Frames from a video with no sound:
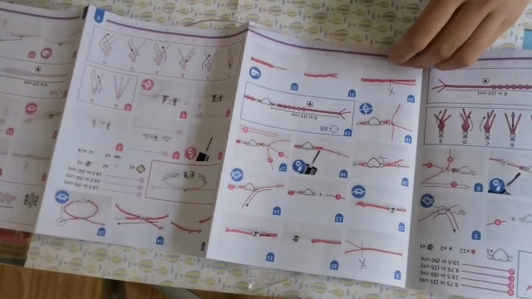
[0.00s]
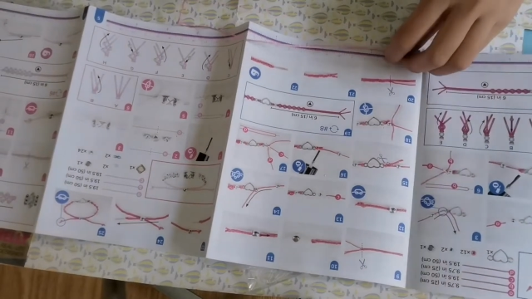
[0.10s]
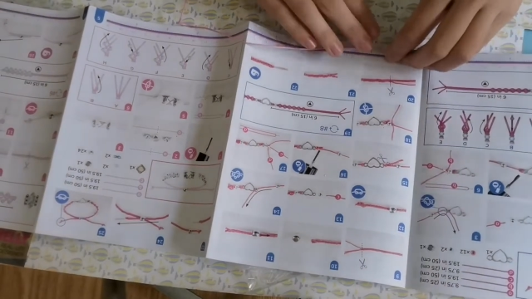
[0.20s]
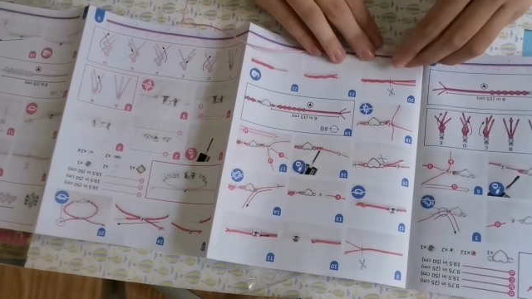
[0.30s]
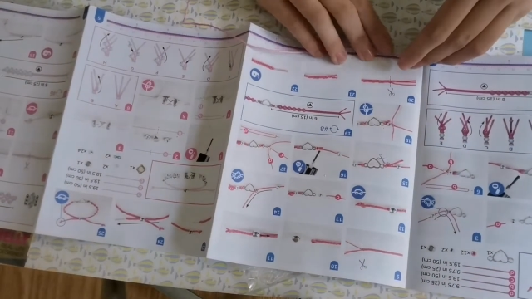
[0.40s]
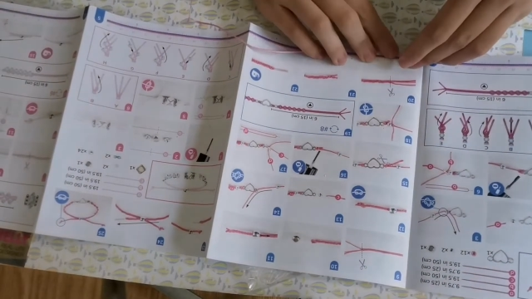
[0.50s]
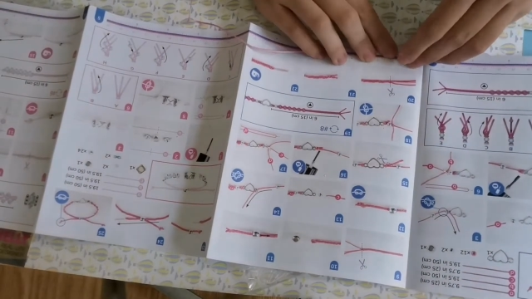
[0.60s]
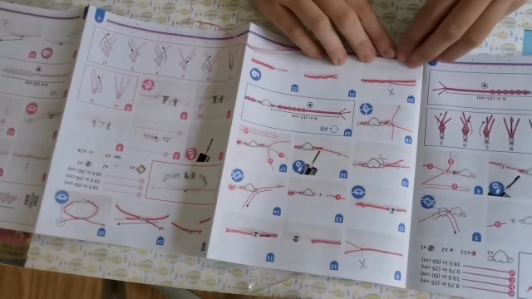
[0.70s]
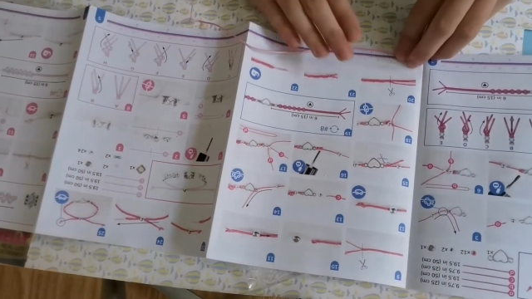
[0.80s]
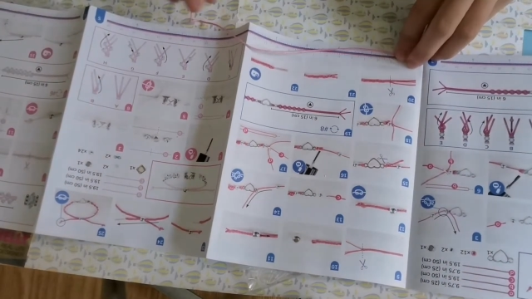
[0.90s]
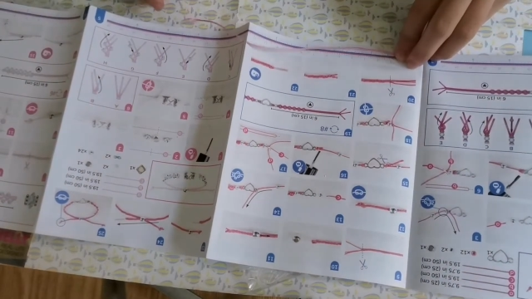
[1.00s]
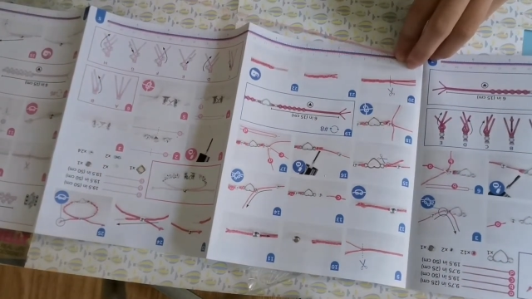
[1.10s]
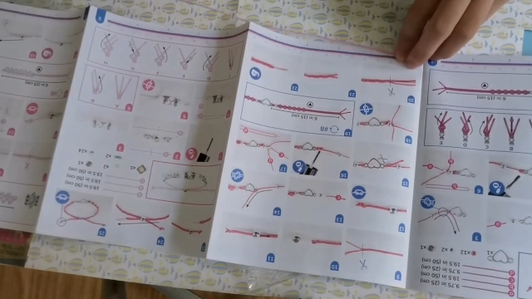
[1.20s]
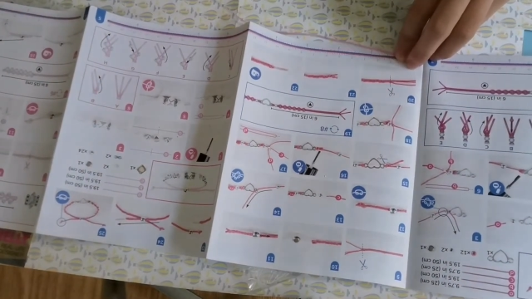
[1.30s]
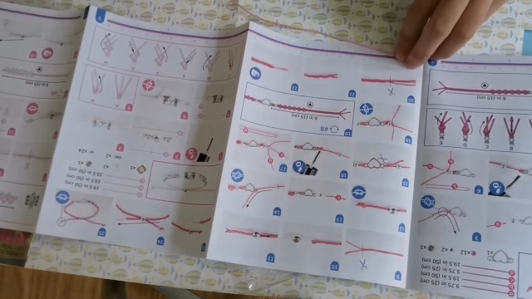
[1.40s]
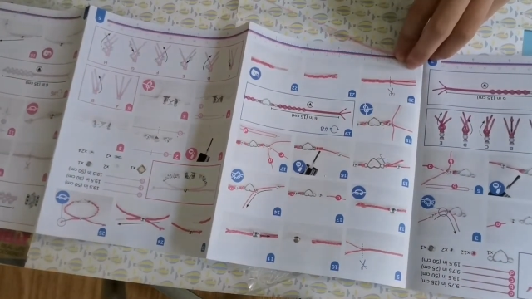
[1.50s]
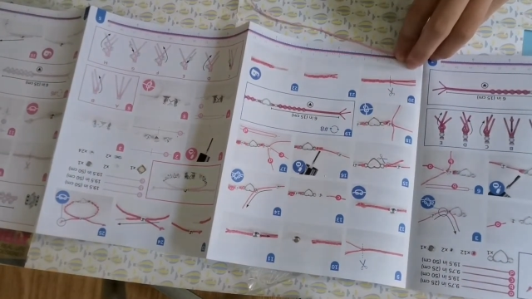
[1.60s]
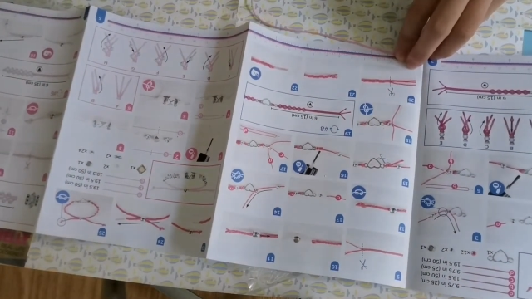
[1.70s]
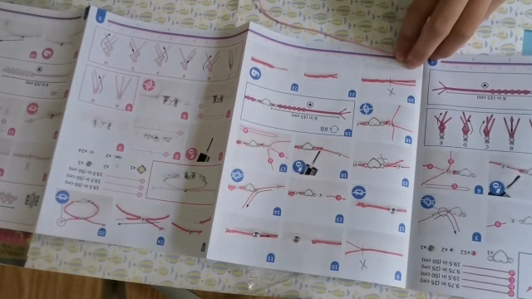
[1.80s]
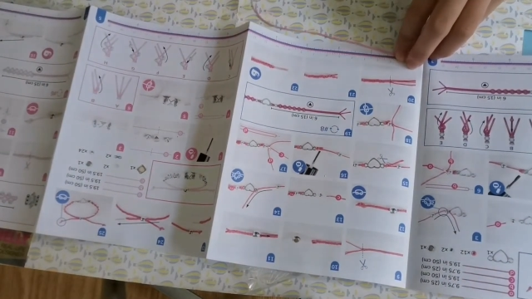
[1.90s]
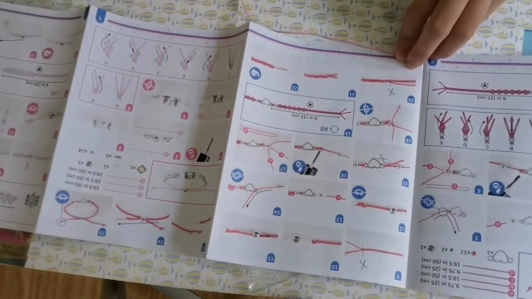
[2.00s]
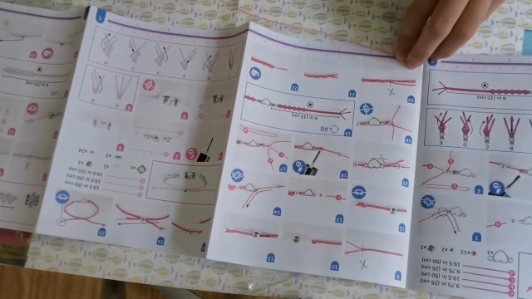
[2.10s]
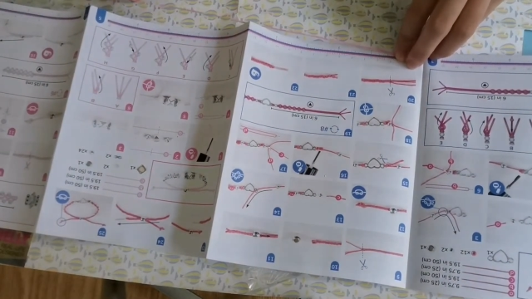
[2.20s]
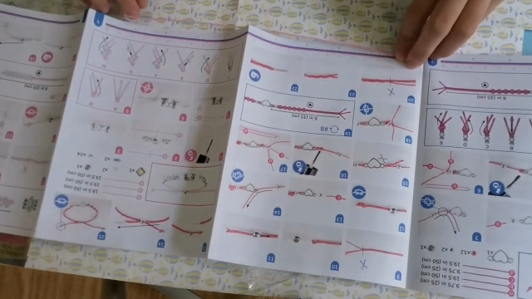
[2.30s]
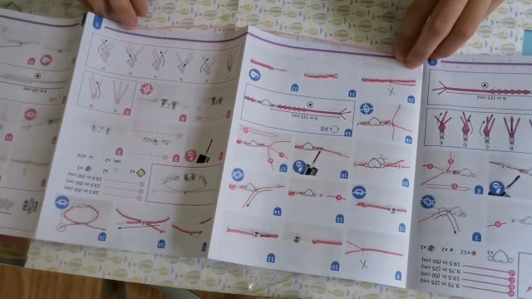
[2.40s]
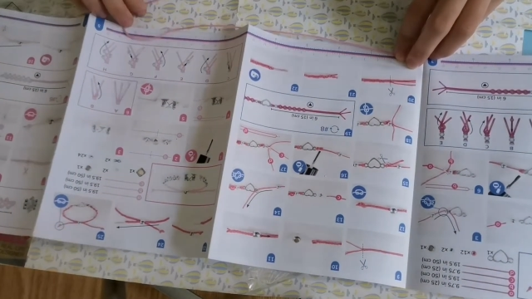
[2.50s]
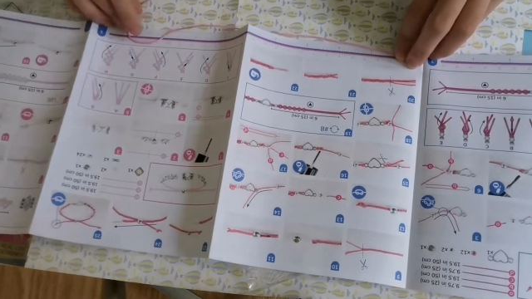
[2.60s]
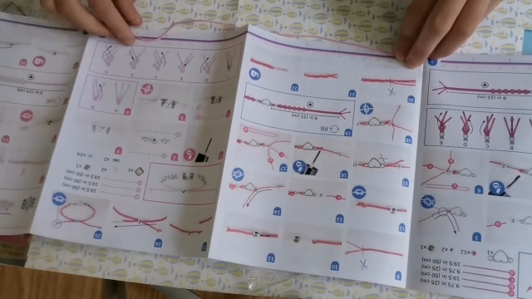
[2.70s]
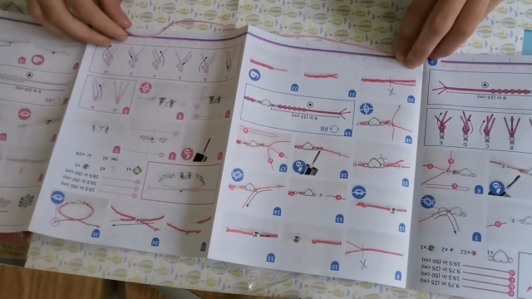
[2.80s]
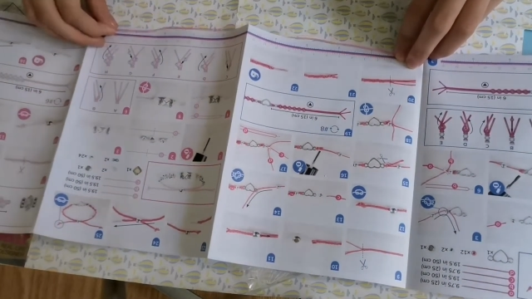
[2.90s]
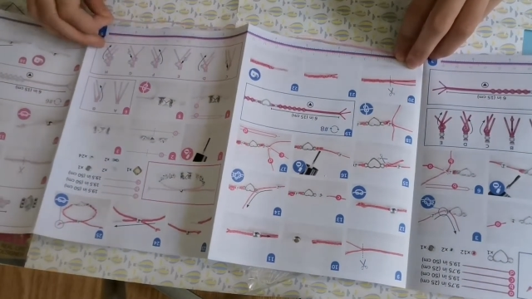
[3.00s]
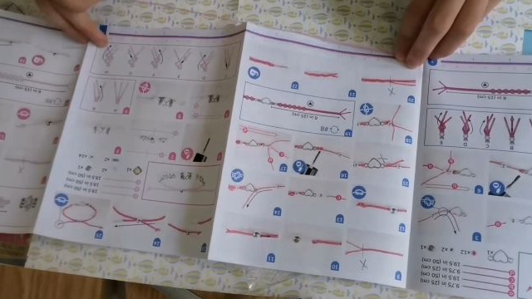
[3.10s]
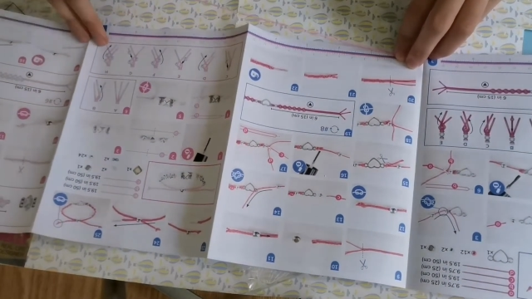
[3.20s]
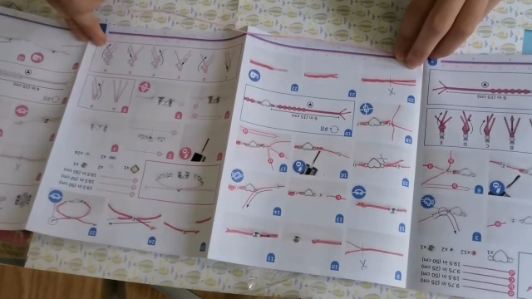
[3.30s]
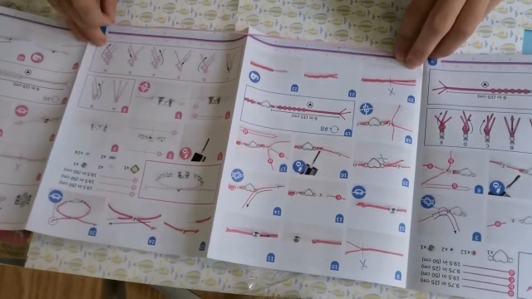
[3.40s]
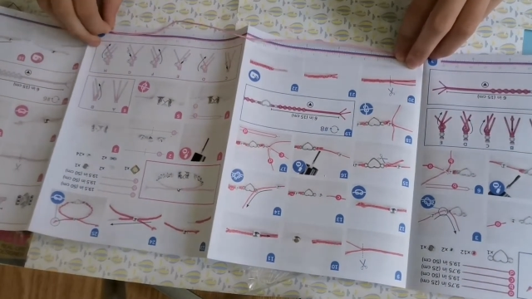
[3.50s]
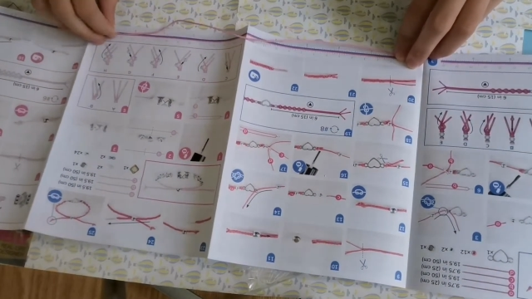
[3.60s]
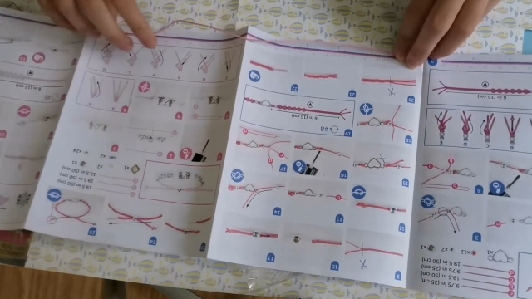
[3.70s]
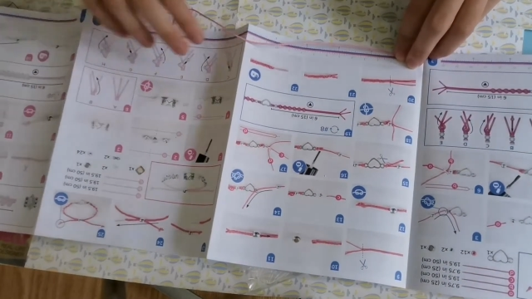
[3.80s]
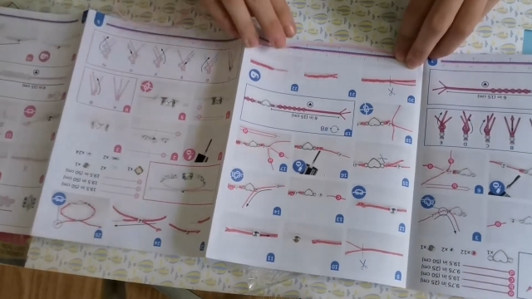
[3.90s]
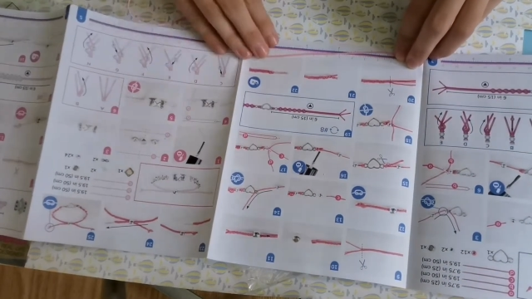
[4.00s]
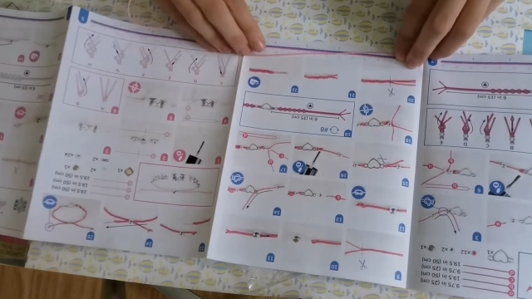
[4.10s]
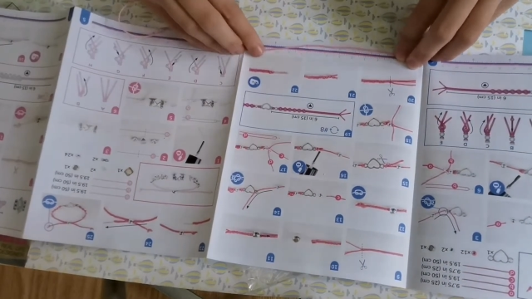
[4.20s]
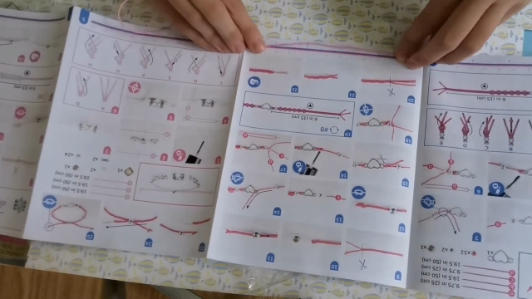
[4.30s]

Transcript: [unreadable: no face in view]